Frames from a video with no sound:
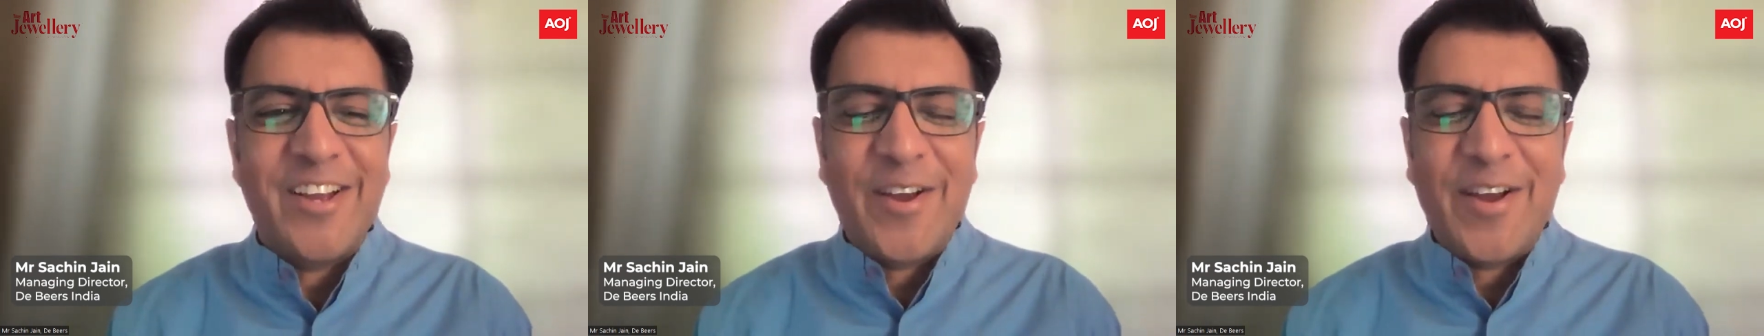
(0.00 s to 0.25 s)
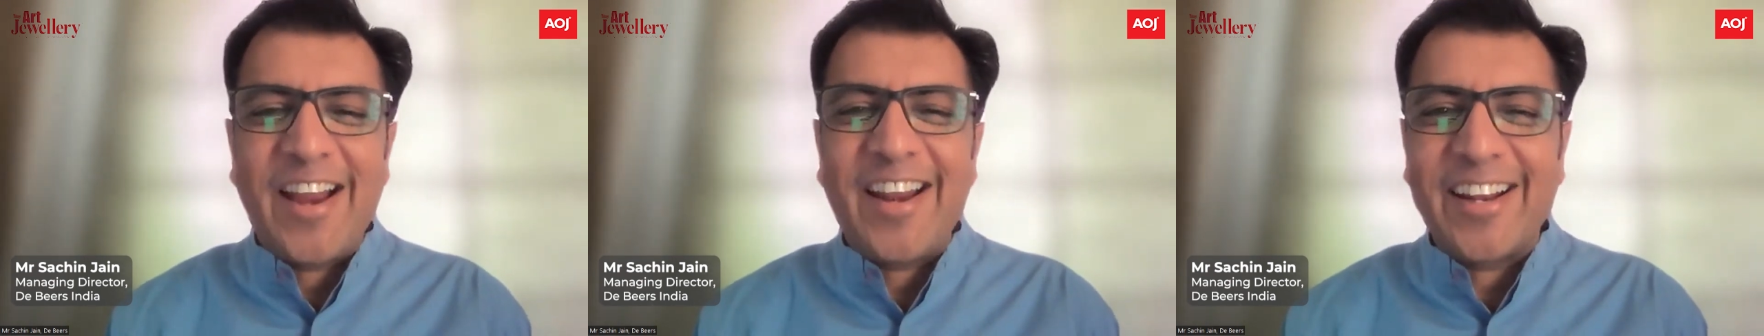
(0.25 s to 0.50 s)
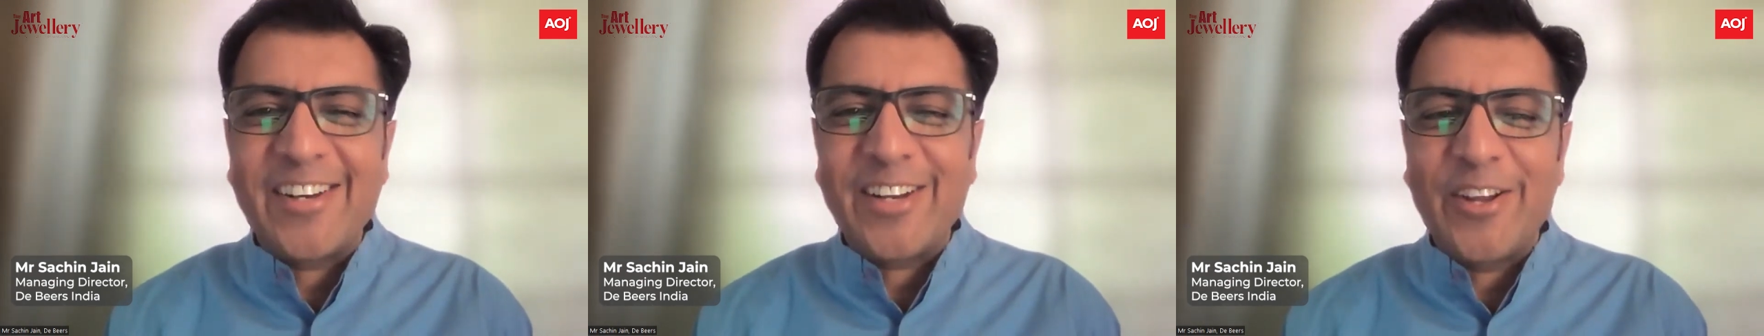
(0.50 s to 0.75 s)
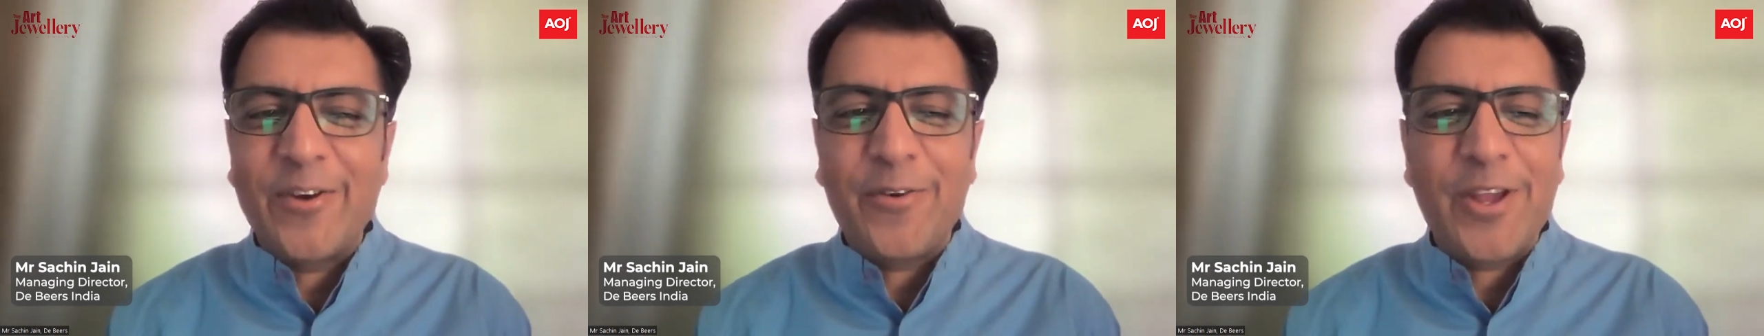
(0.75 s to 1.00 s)
and I can tell
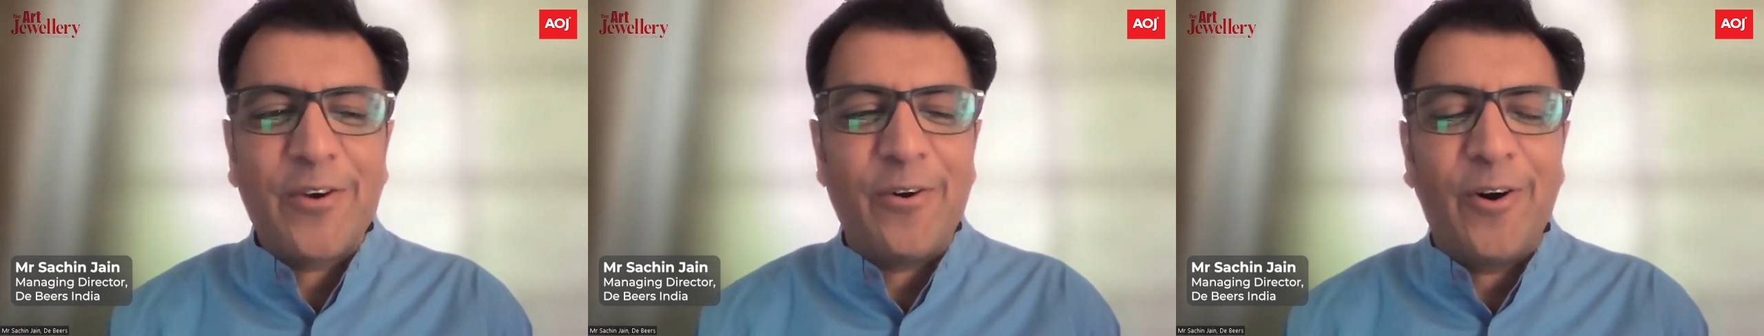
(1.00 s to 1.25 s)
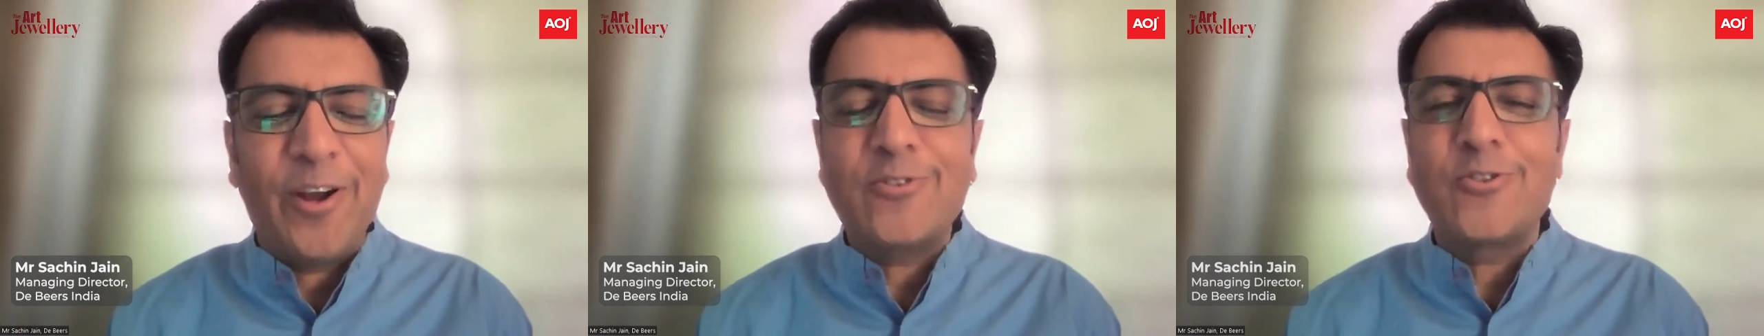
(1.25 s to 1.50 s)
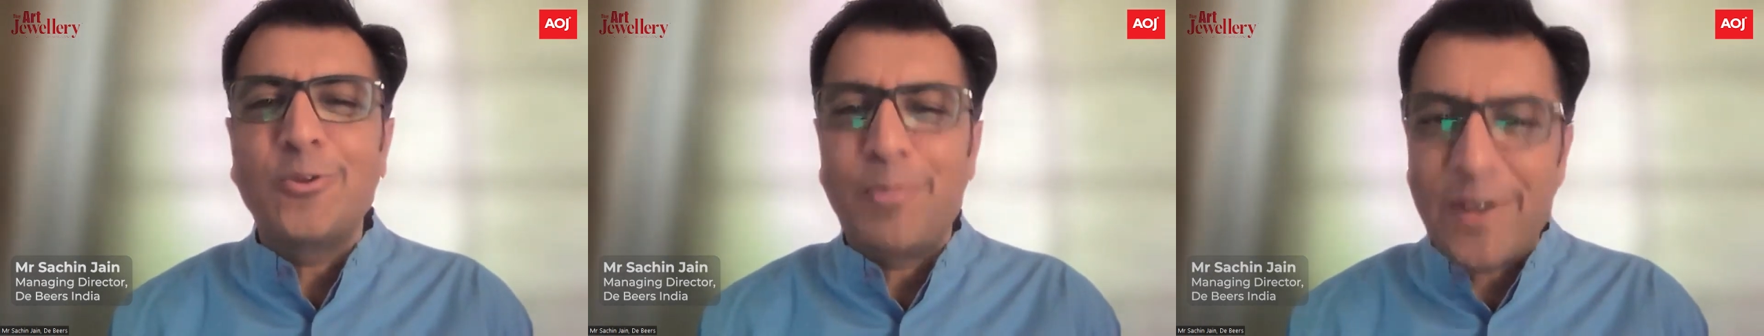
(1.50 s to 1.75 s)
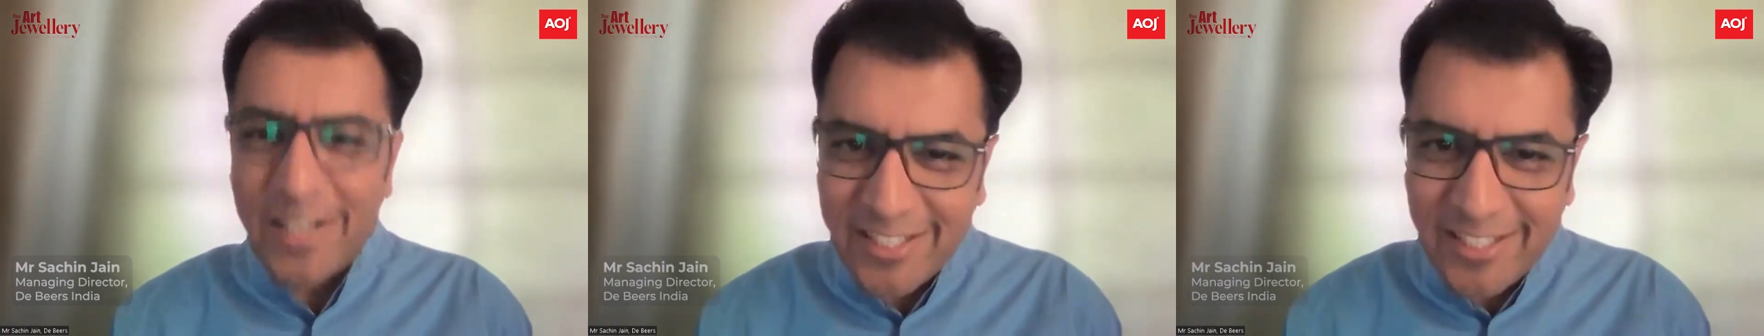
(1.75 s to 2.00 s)
you we all are
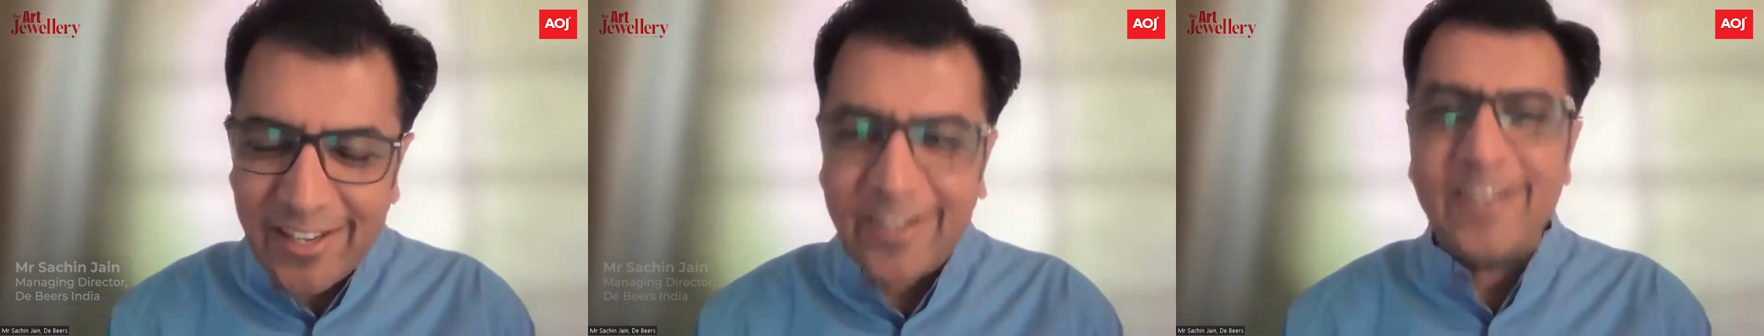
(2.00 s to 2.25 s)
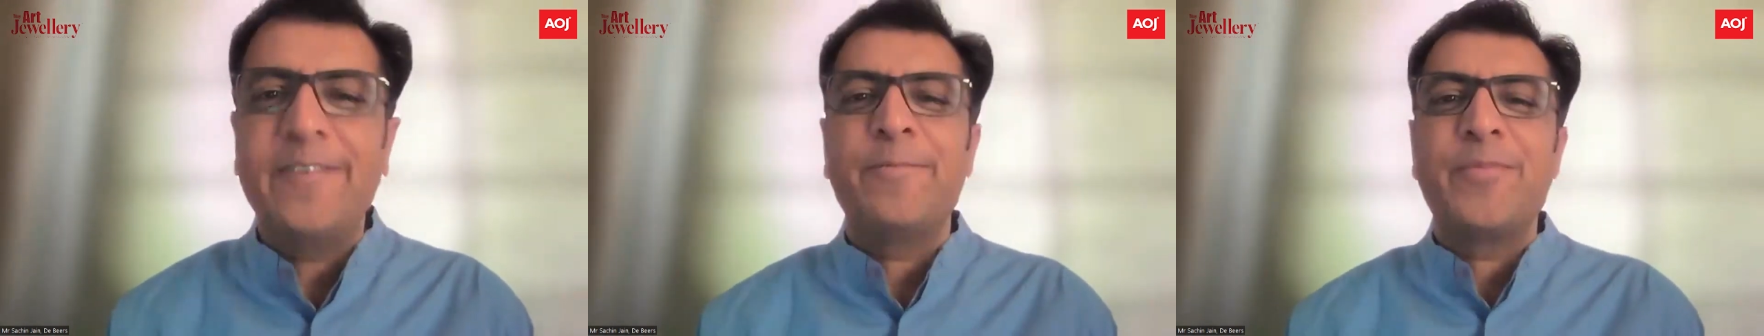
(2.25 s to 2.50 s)
super excited.